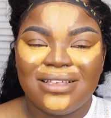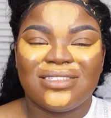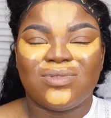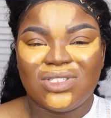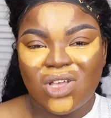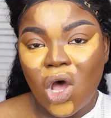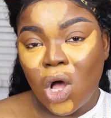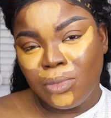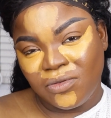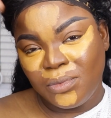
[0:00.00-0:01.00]
So it's
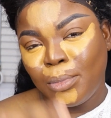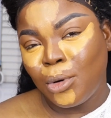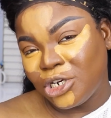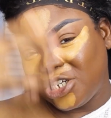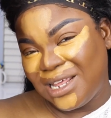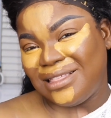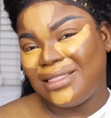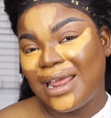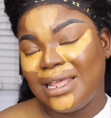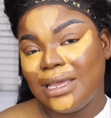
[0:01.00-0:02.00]
all proportioning and
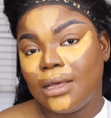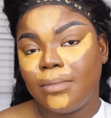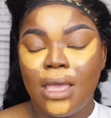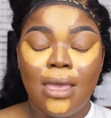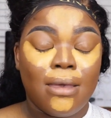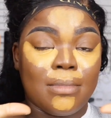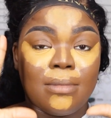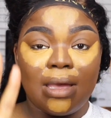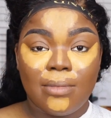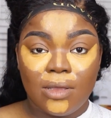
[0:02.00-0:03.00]
lining up. But
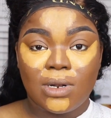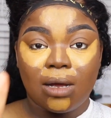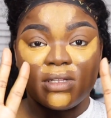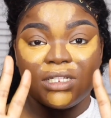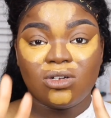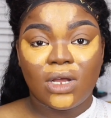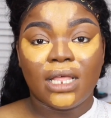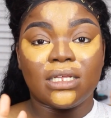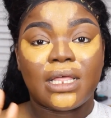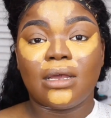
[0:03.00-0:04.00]
baby, when I was little, I
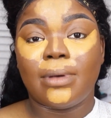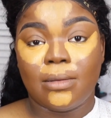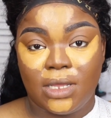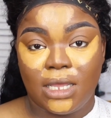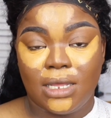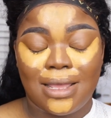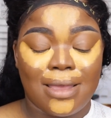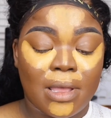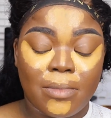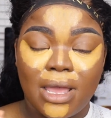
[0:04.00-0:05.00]
looked like a bobblehead.
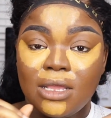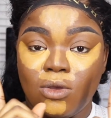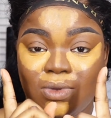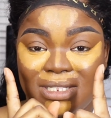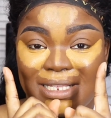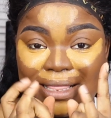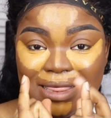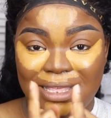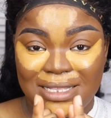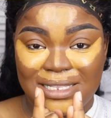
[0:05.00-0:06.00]
My body was
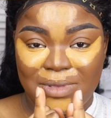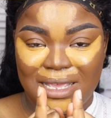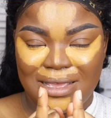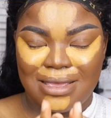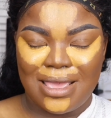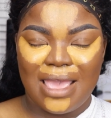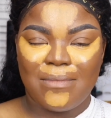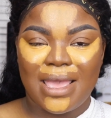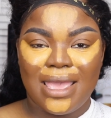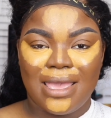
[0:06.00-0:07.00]
this big and
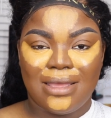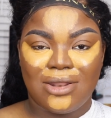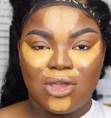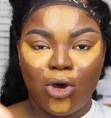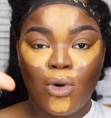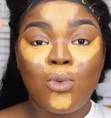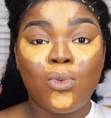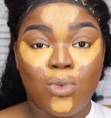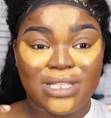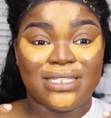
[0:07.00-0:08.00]
my head
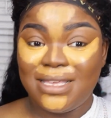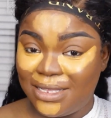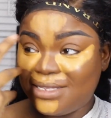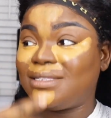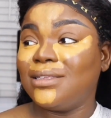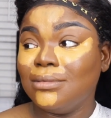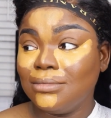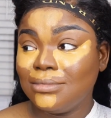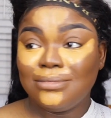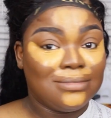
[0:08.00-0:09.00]
was this.
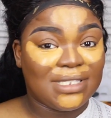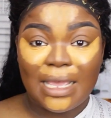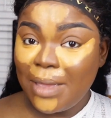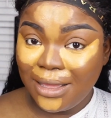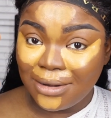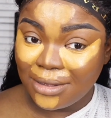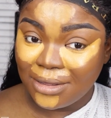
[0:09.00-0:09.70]
Same head.